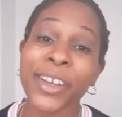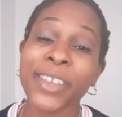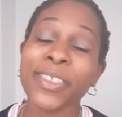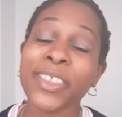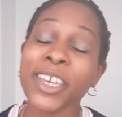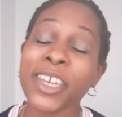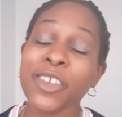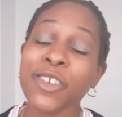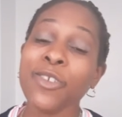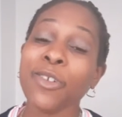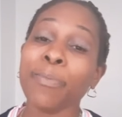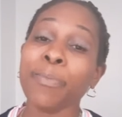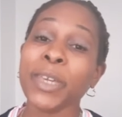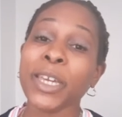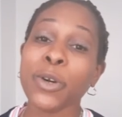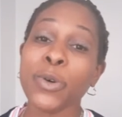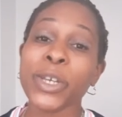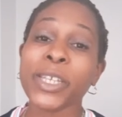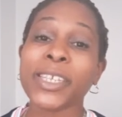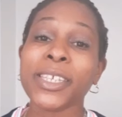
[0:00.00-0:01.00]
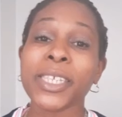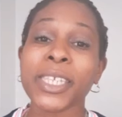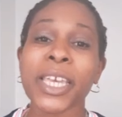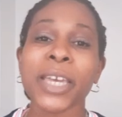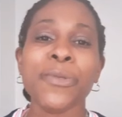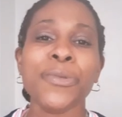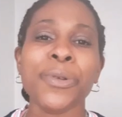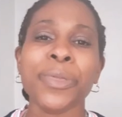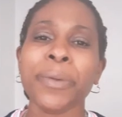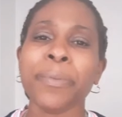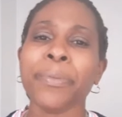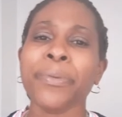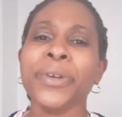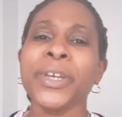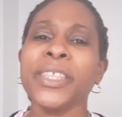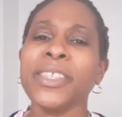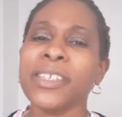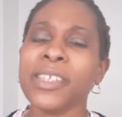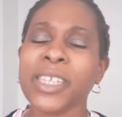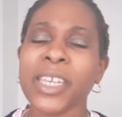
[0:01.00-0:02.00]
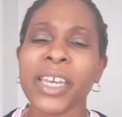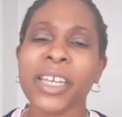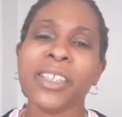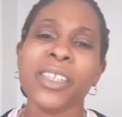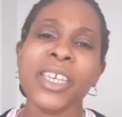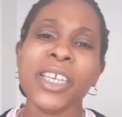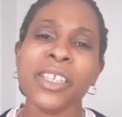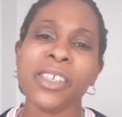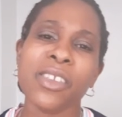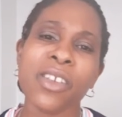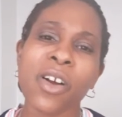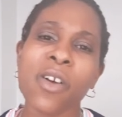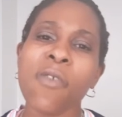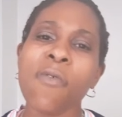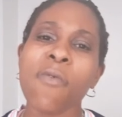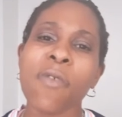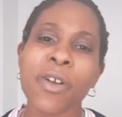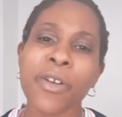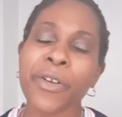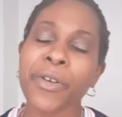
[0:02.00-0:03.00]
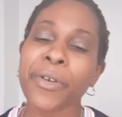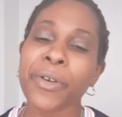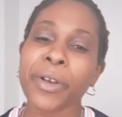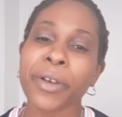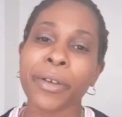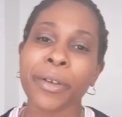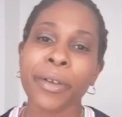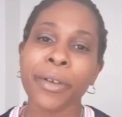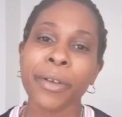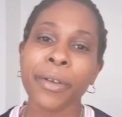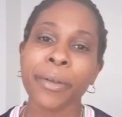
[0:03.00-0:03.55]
And then you'll be quick to say, well, the breathing techniques don't work.